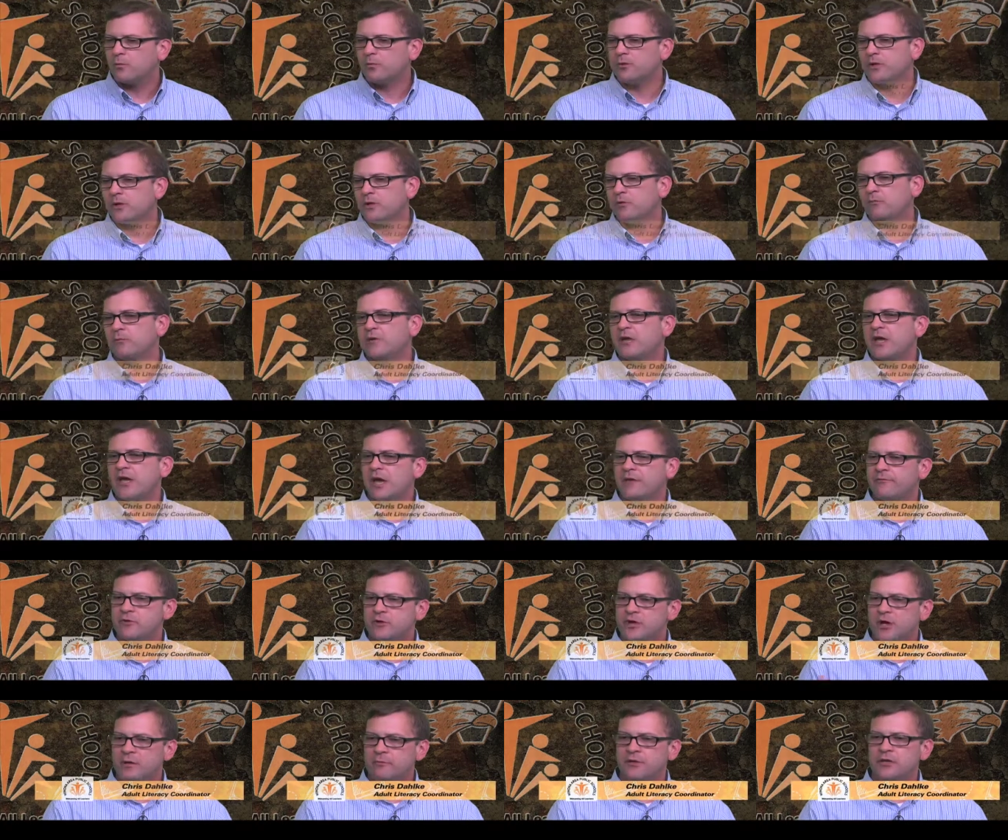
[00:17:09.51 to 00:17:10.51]
we, we have
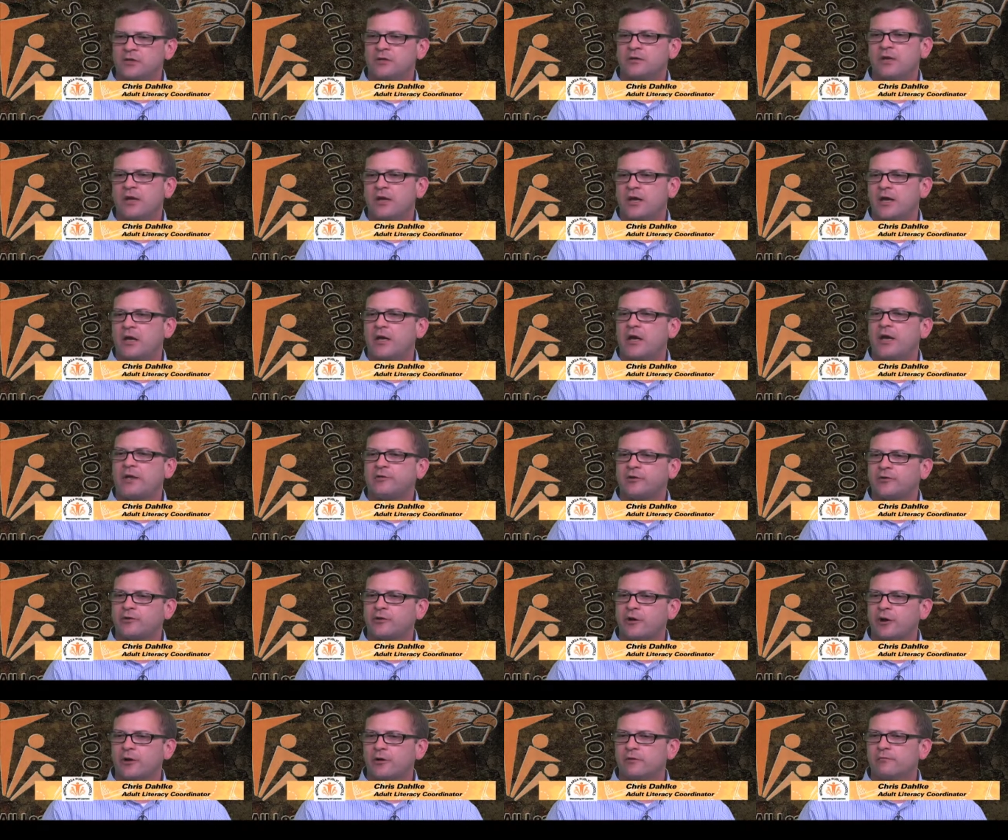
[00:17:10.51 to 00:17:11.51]
you come in uh, at the
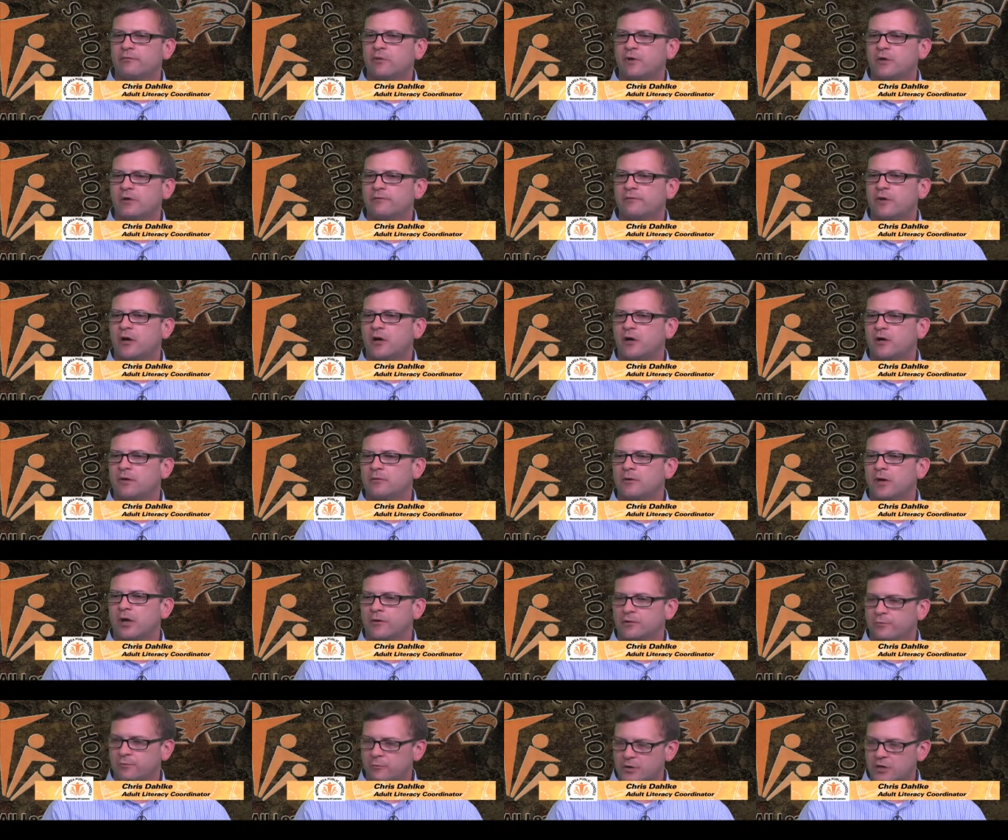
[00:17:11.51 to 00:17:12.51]
start of one of our,
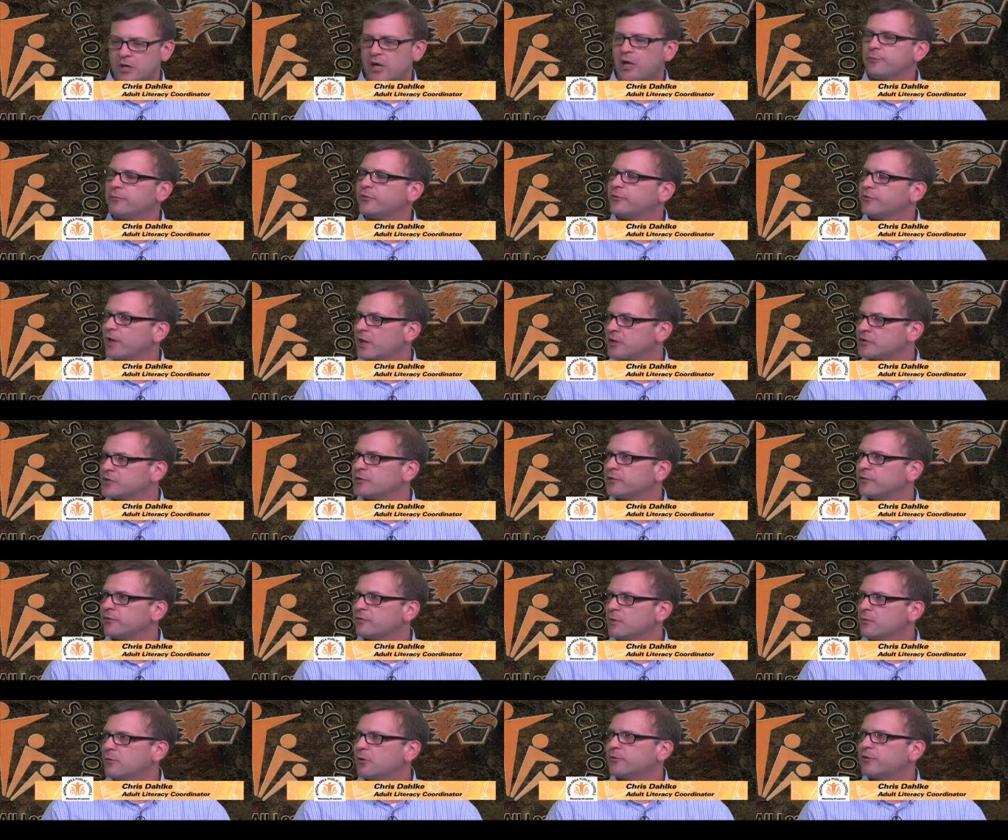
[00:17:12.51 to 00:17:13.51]
our we call them sessions,
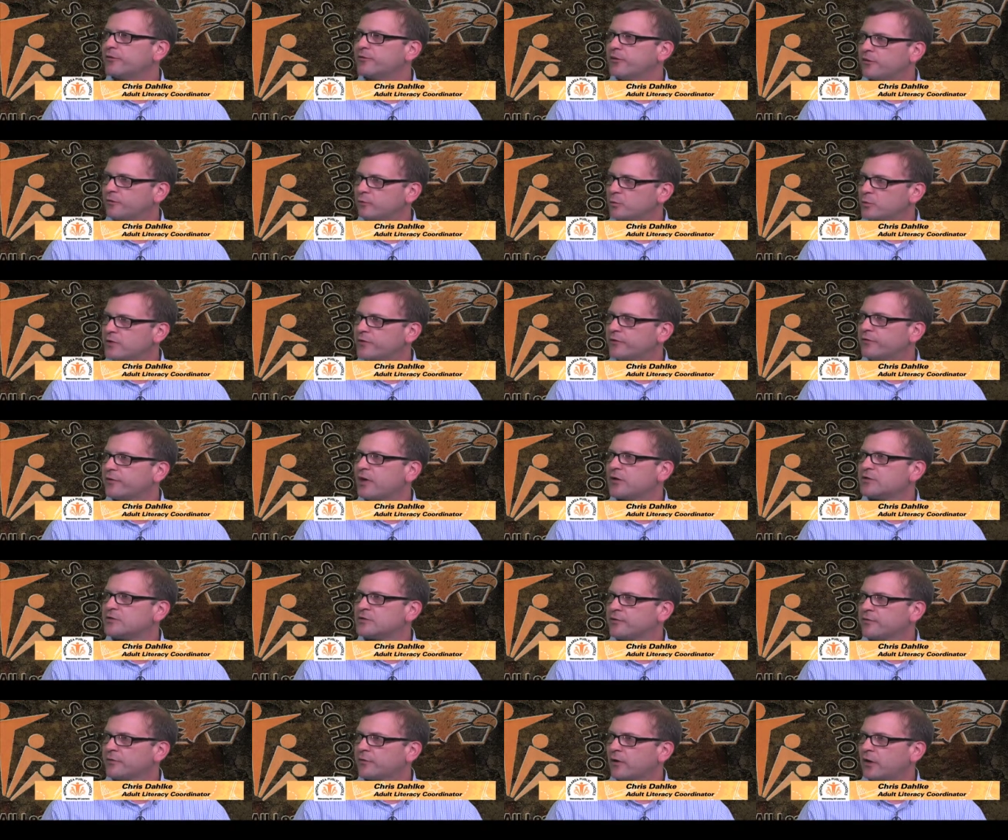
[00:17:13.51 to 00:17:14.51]
we okay. about six week
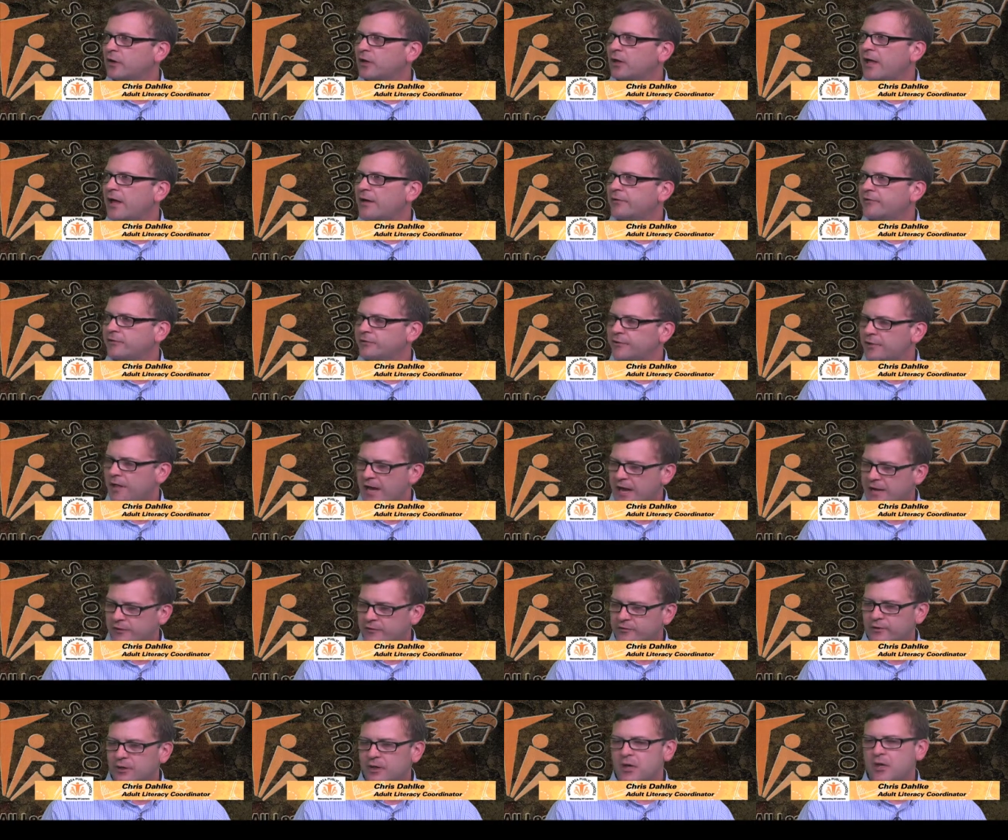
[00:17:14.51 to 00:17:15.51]
sessions, okay. our classes
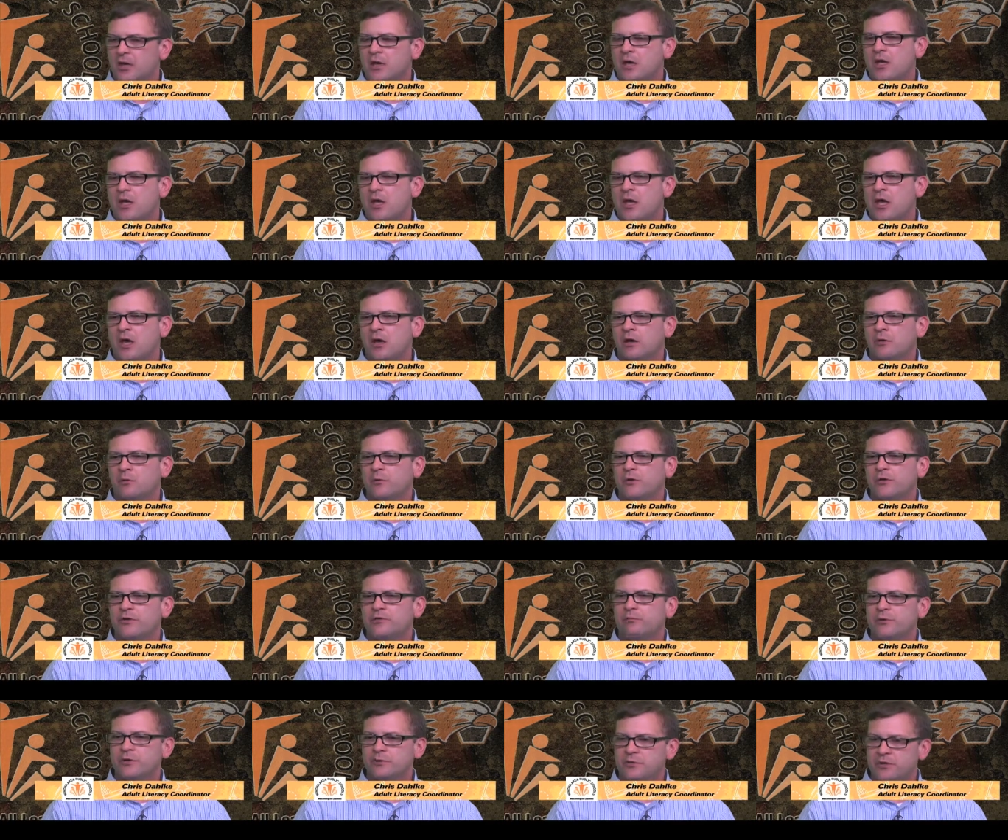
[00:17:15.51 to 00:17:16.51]
last and we,
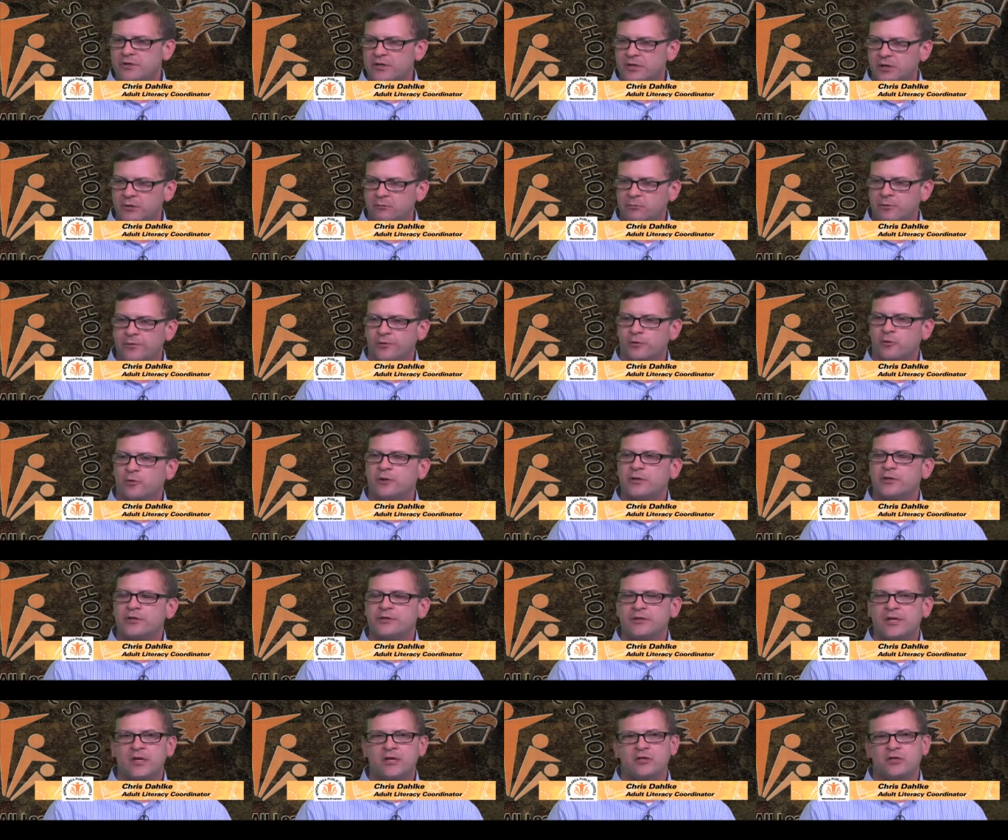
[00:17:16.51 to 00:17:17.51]
we begin with an
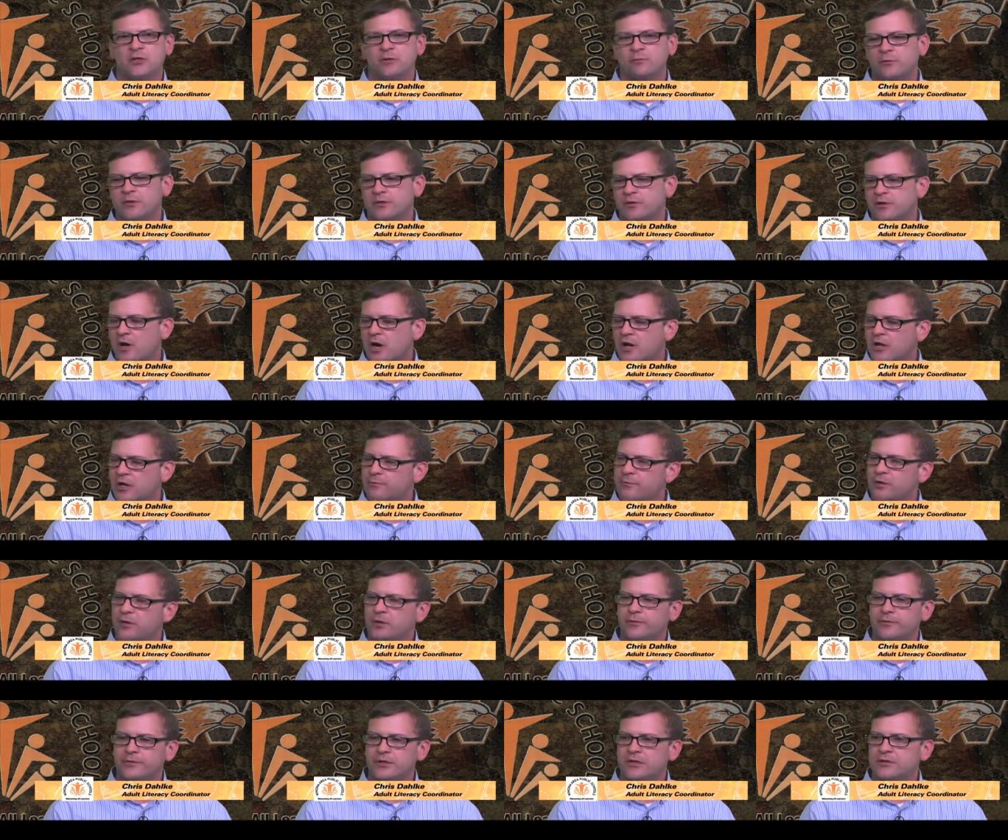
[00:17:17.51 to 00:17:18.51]
orientation. We talk
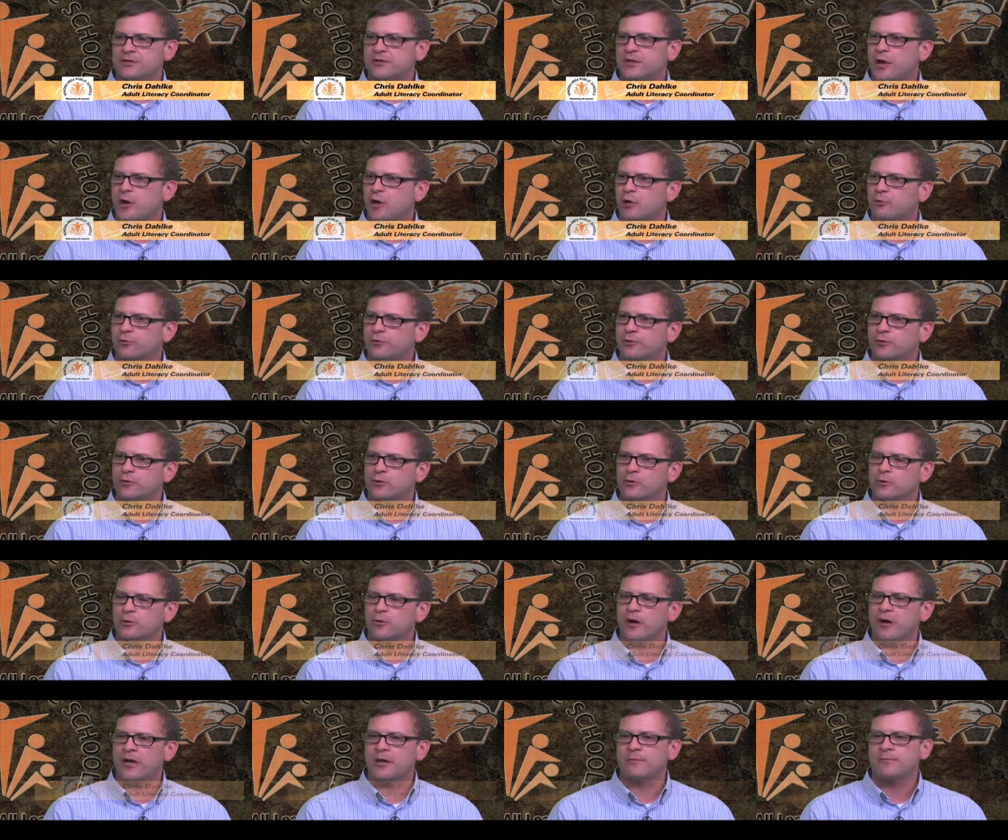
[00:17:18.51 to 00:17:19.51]
about the entire
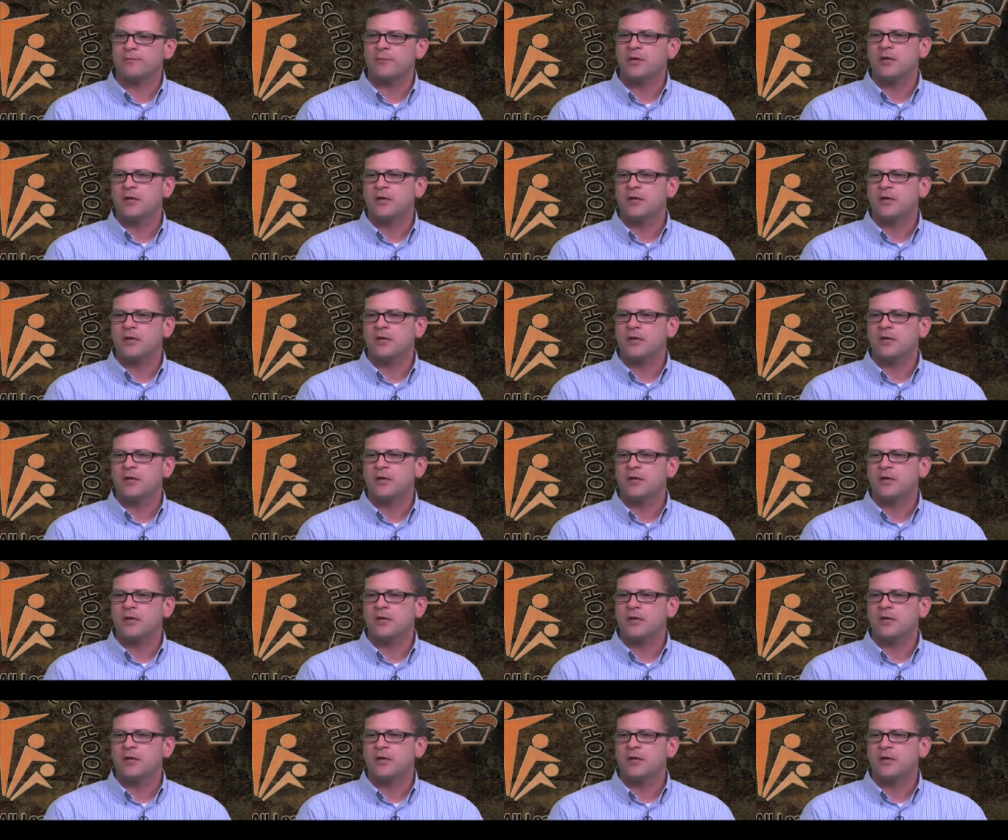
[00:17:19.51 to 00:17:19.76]
program,